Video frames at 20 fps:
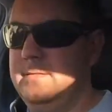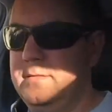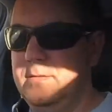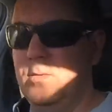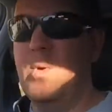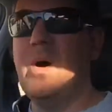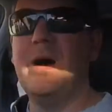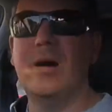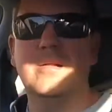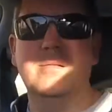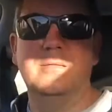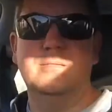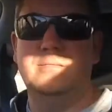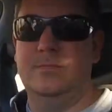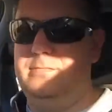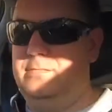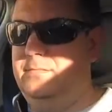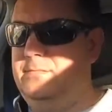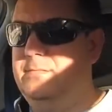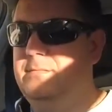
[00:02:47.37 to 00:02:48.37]
Wow,
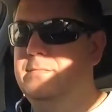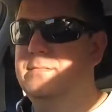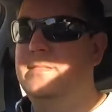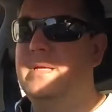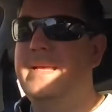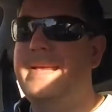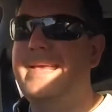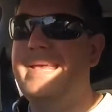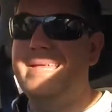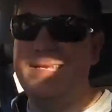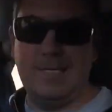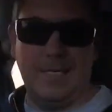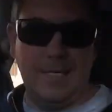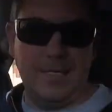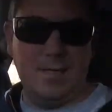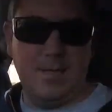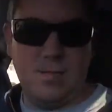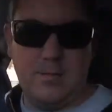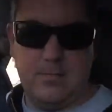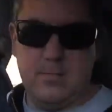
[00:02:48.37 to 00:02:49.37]

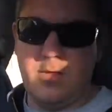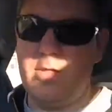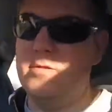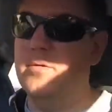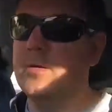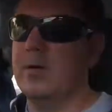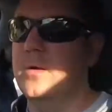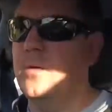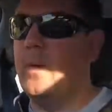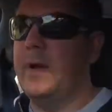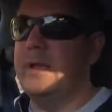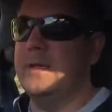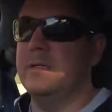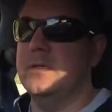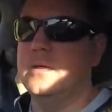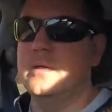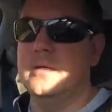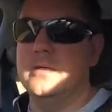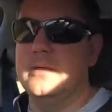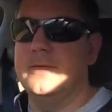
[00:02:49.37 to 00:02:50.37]
it's still got a way to
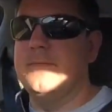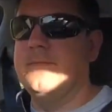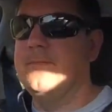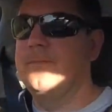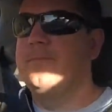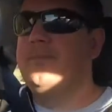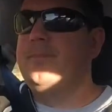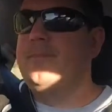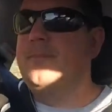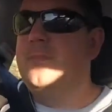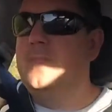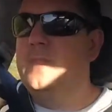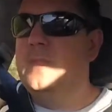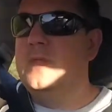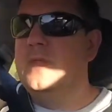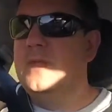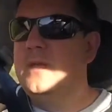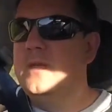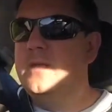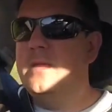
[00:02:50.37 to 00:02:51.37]
go.
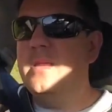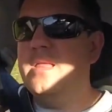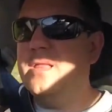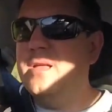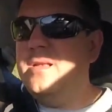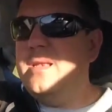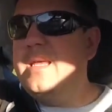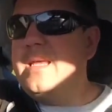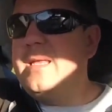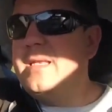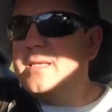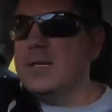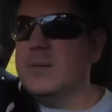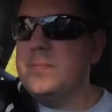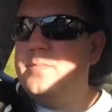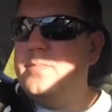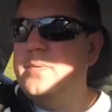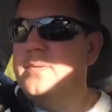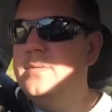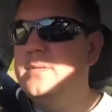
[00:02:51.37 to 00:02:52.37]
Seats don't heat up.
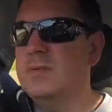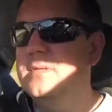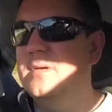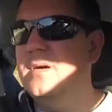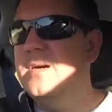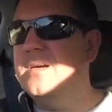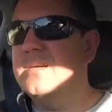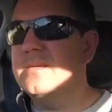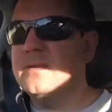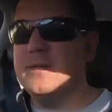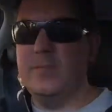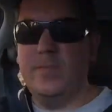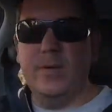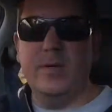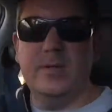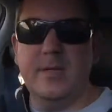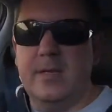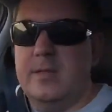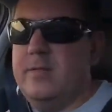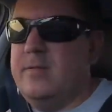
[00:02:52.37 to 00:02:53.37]
I
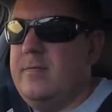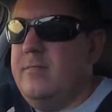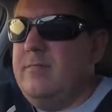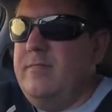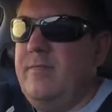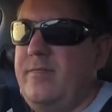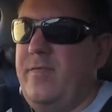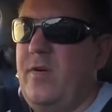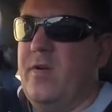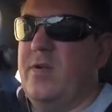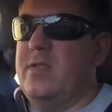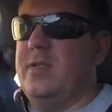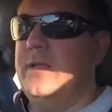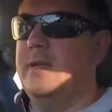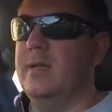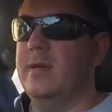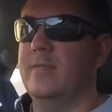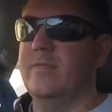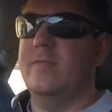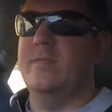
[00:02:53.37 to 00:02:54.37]
suppose that's fast
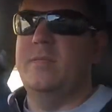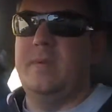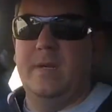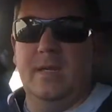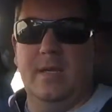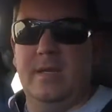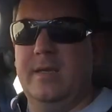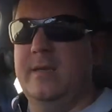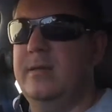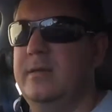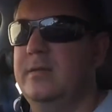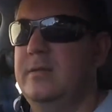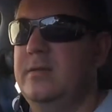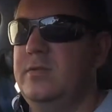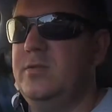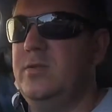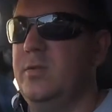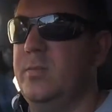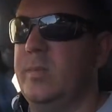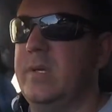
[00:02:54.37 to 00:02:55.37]
enough. It's been like
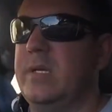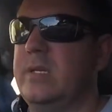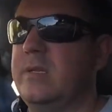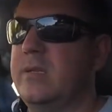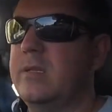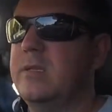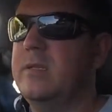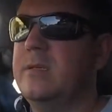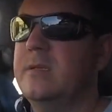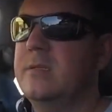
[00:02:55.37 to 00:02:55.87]
2 minutes.